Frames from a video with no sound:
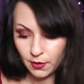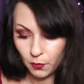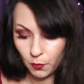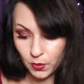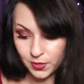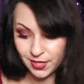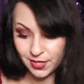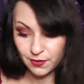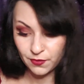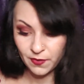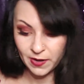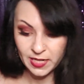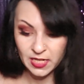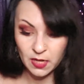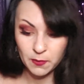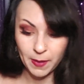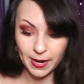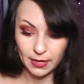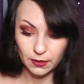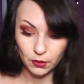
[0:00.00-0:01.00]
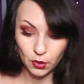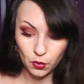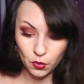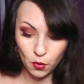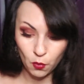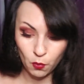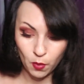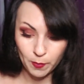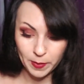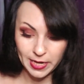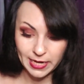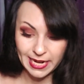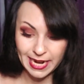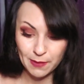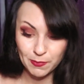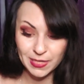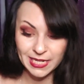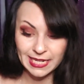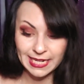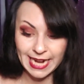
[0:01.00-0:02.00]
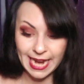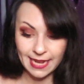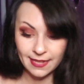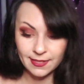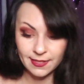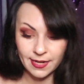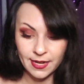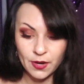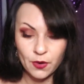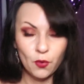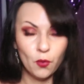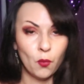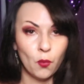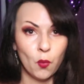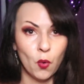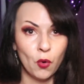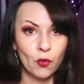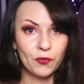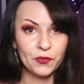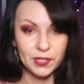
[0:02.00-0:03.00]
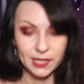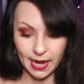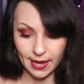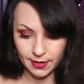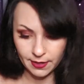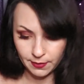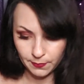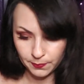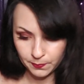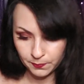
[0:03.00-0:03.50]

was invented by a local woman named Nancy Wolfstead,